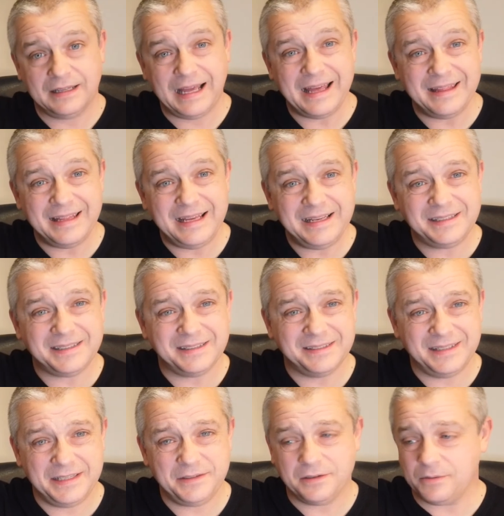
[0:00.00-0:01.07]
Get these.
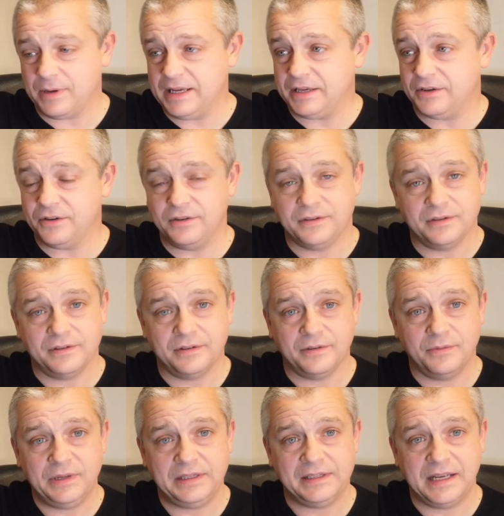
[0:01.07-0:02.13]
These are quite good.
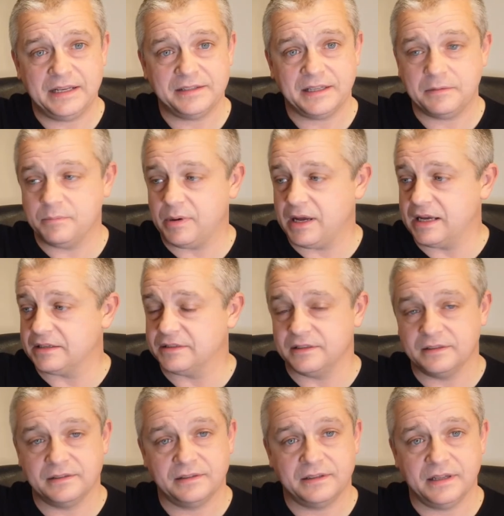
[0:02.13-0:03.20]
They'll be tasting packs,
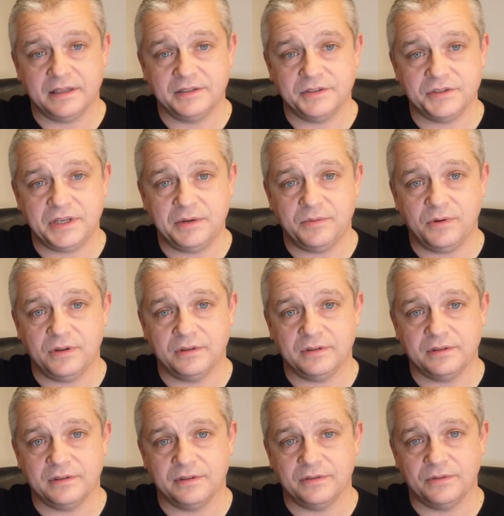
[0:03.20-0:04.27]
and you'll see what
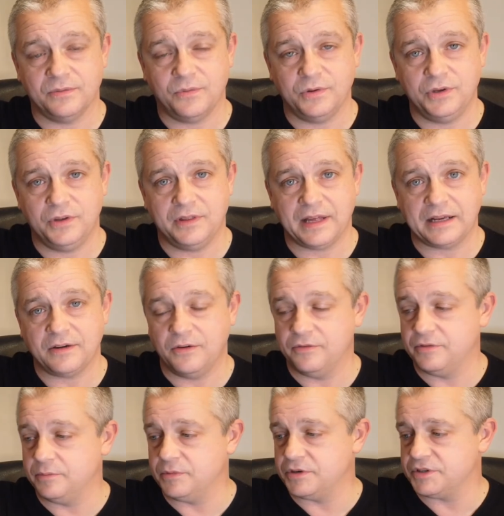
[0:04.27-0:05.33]
you think
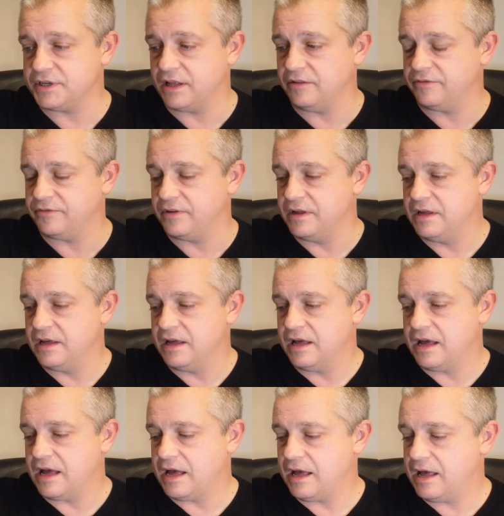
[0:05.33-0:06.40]
of them yourself.
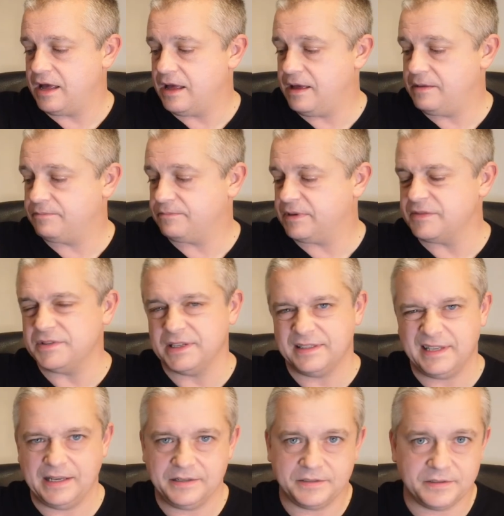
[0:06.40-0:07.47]
Gives you a
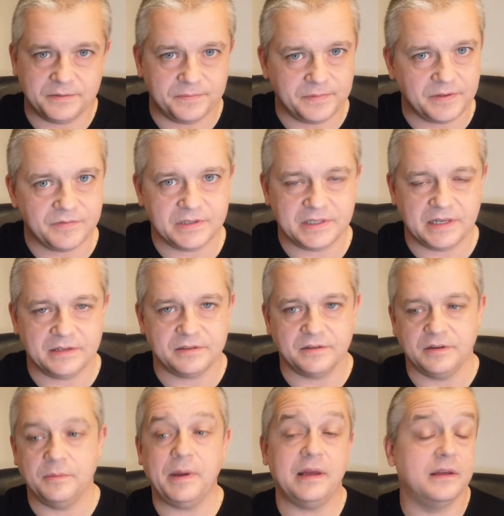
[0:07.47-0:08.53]
taster.
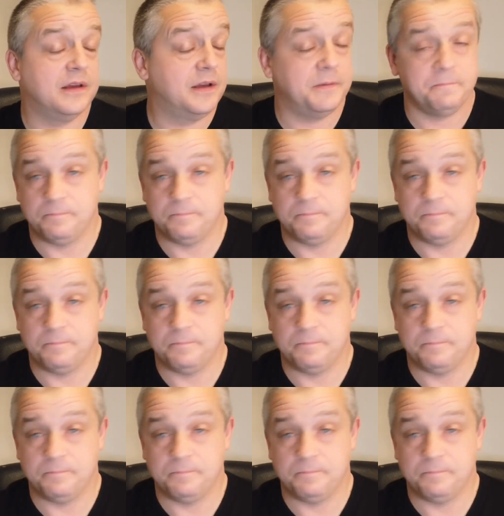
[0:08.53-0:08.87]
You might.